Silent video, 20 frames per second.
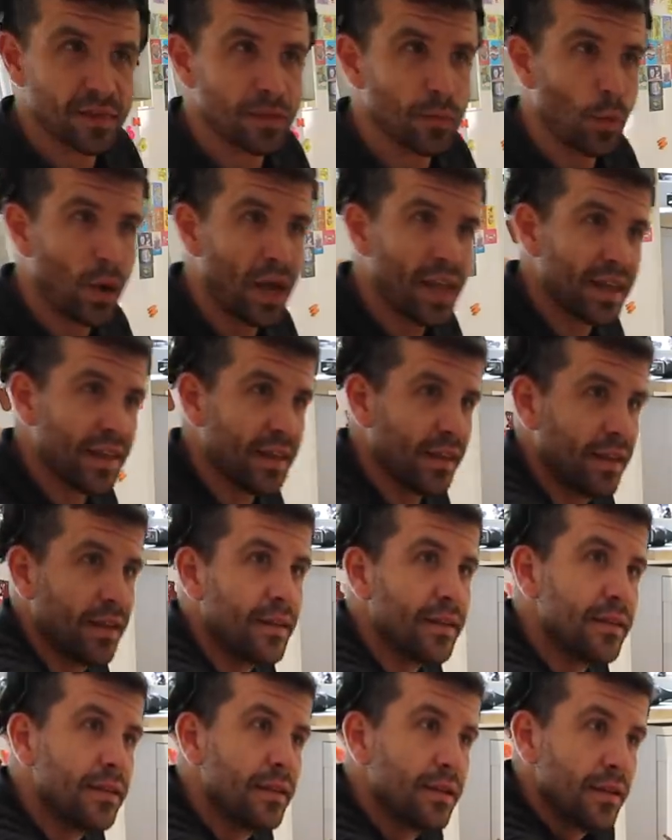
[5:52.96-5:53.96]
The way
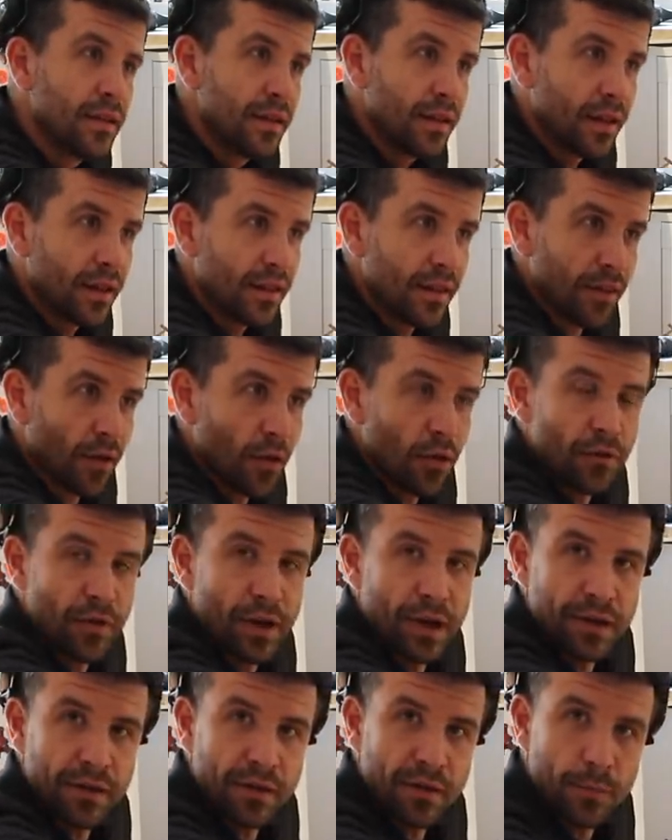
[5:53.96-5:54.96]
in is over
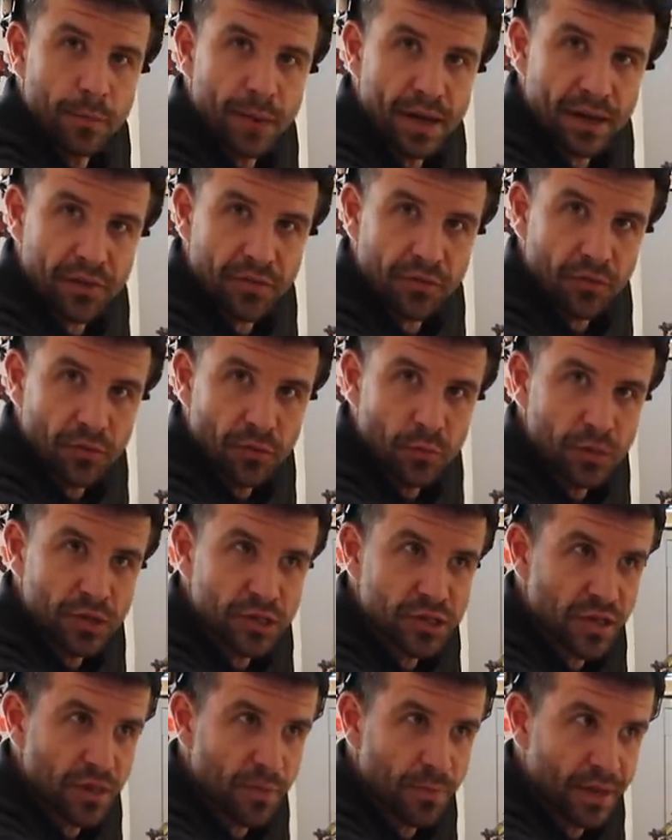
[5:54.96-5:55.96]
under the bathroom,
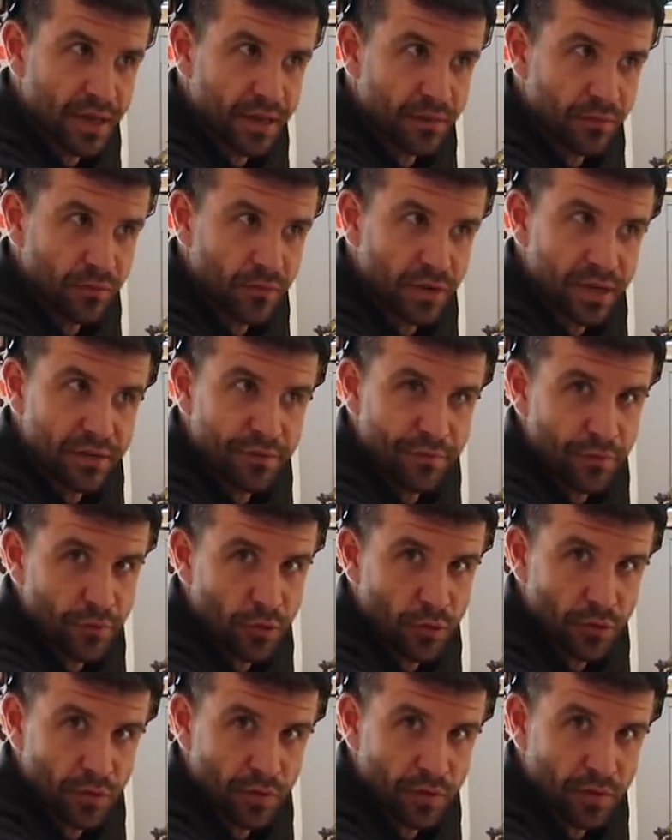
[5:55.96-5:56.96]
which has been
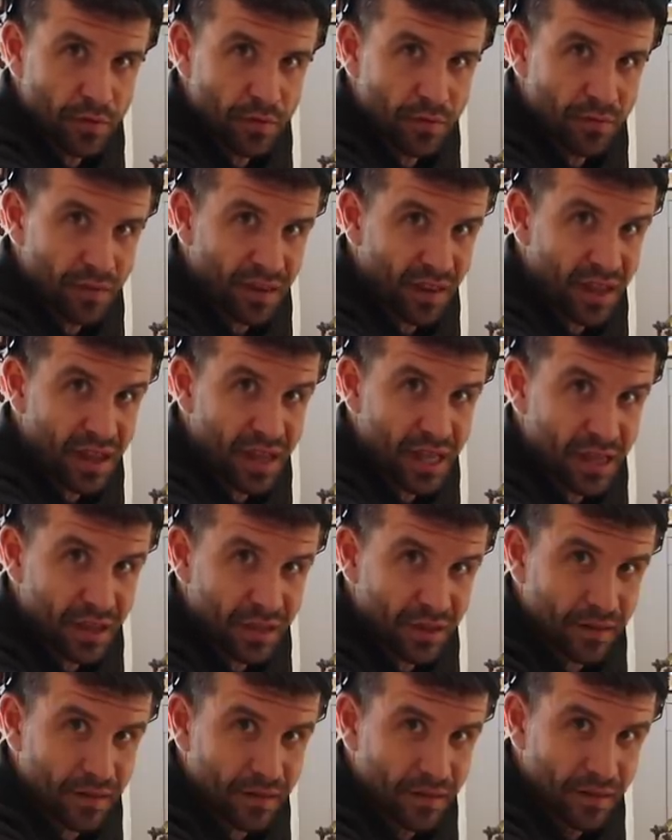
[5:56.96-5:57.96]
reinforced to
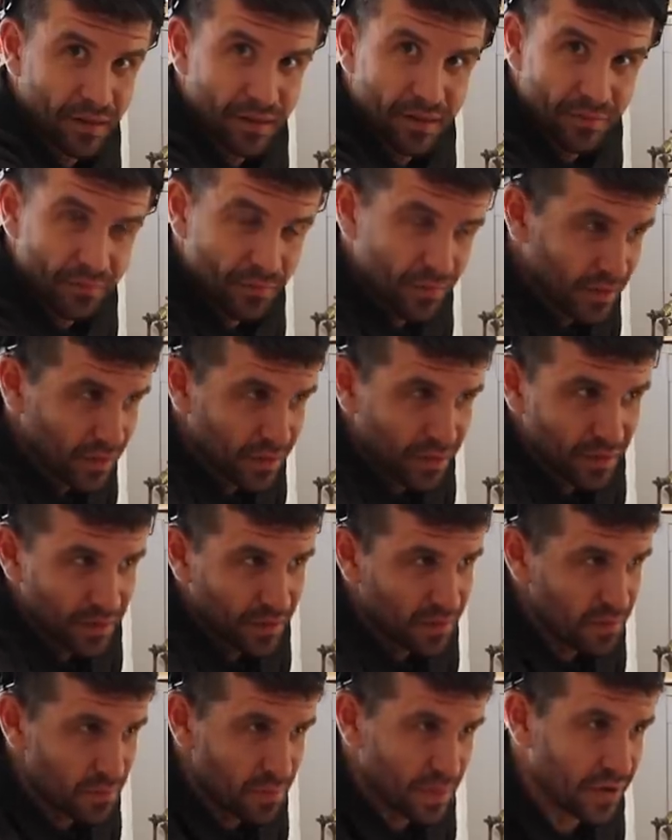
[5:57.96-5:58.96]
heck, and there's
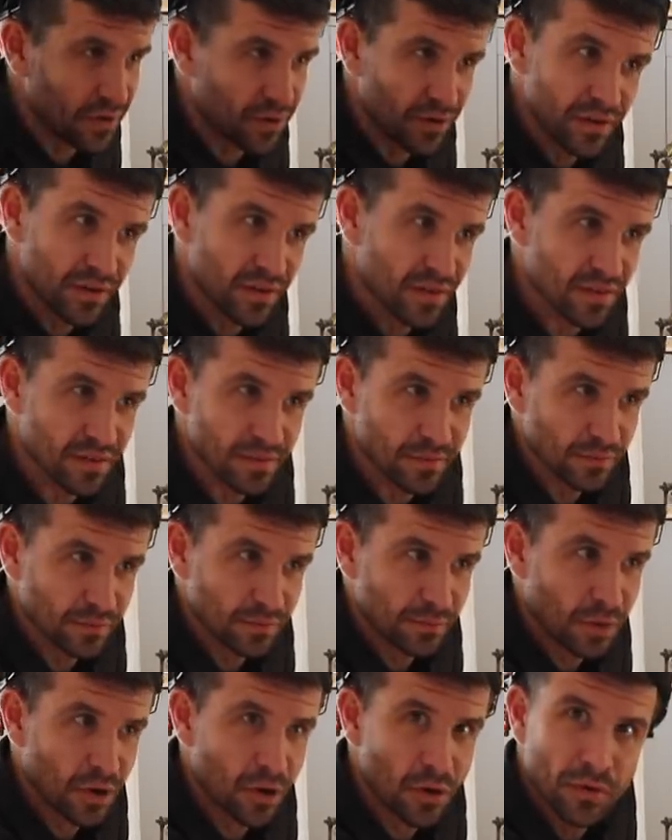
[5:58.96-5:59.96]
bearers and
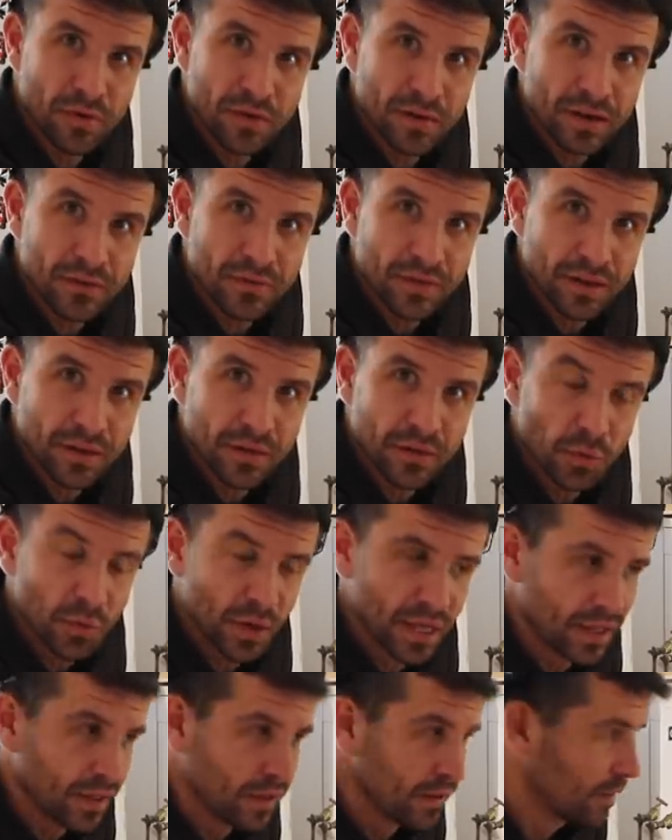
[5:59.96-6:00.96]
posts and everything in the
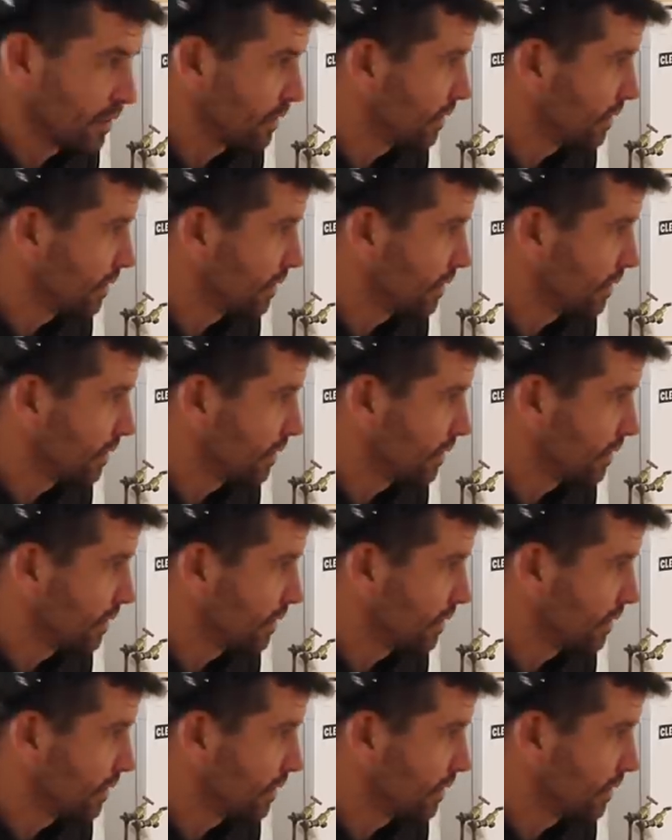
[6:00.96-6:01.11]
way.